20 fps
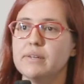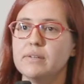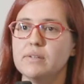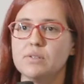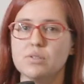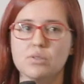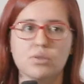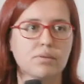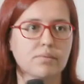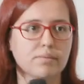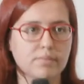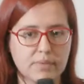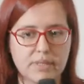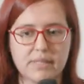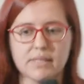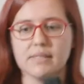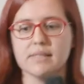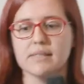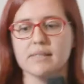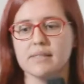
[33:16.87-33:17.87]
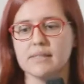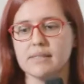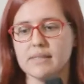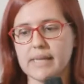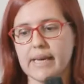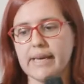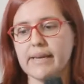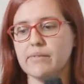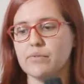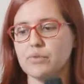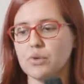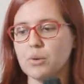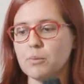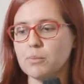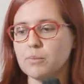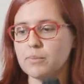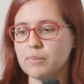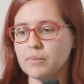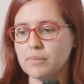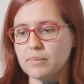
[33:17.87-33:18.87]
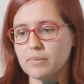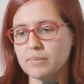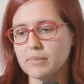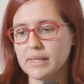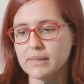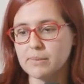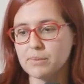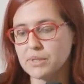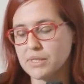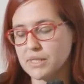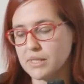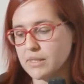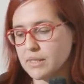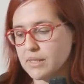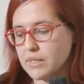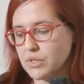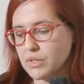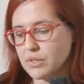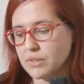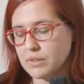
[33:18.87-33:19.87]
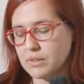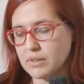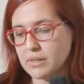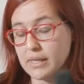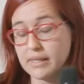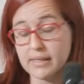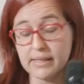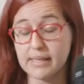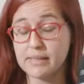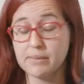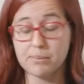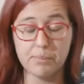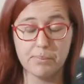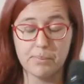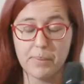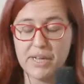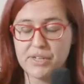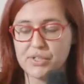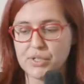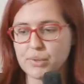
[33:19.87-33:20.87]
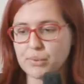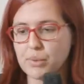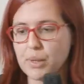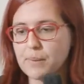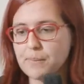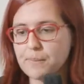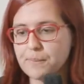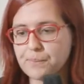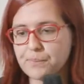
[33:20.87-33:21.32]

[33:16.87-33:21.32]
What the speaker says: So this is the take from that presentation, that page as well.